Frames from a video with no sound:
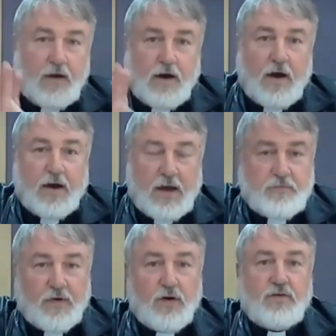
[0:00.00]
Hi
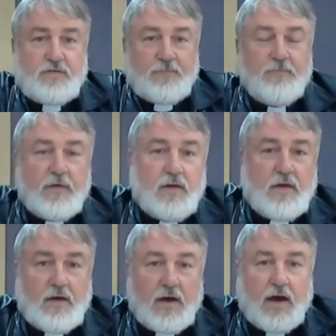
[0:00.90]
again, folks.
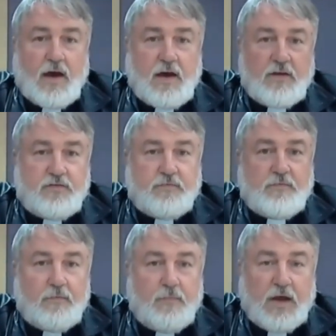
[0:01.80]
As
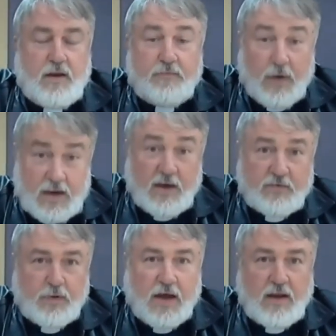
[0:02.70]
Benny
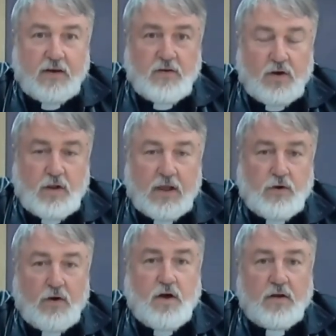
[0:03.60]
explained
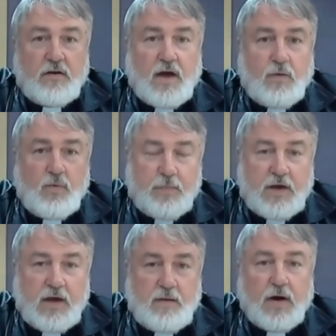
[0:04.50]
earlier on, we
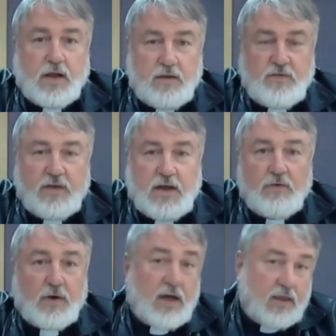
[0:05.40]
begin by
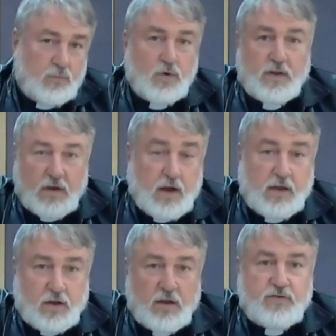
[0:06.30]
listening rather than with
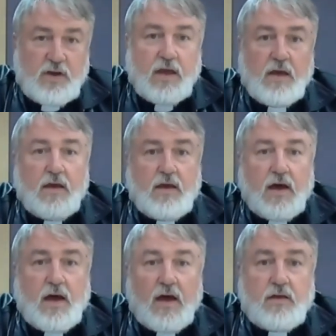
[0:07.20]
ideology.
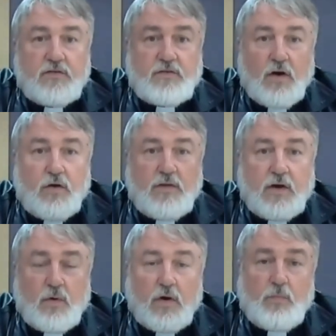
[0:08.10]
So
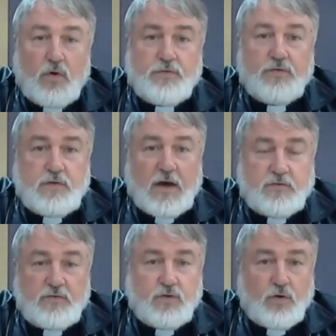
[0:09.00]
there were more than
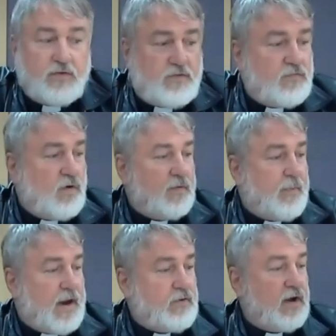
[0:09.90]
2,000 stories that formed the
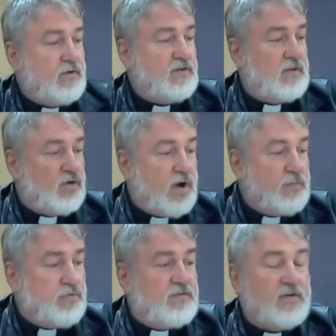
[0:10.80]
background to the
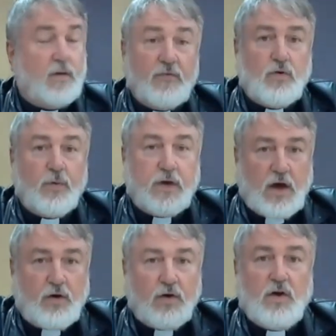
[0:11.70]
Maroon print. So before we
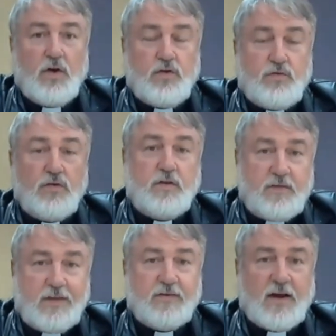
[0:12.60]
go to the
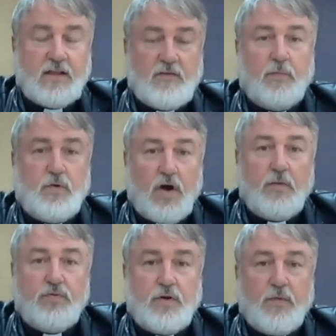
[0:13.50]
detail of the
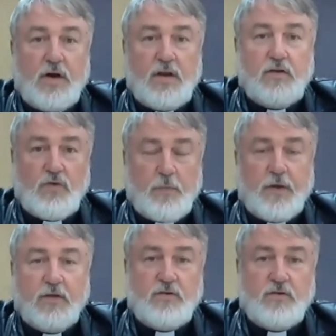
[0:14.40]
Maroon print, we're going to drop into